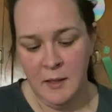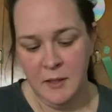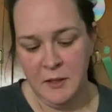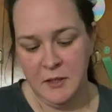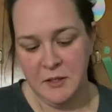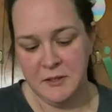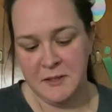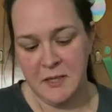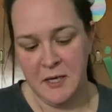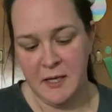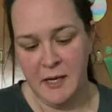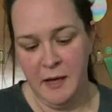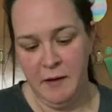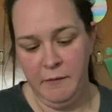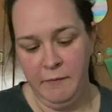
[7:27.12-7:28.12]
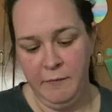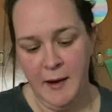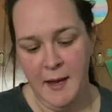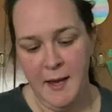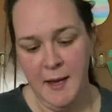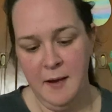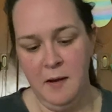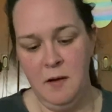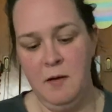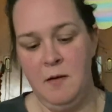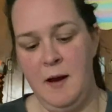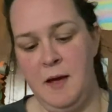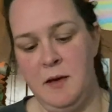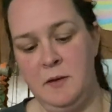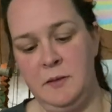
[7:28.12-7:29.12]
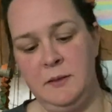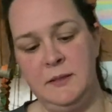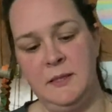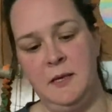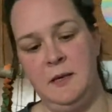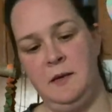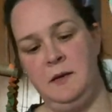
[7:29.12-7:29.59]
You're just gonna cut right around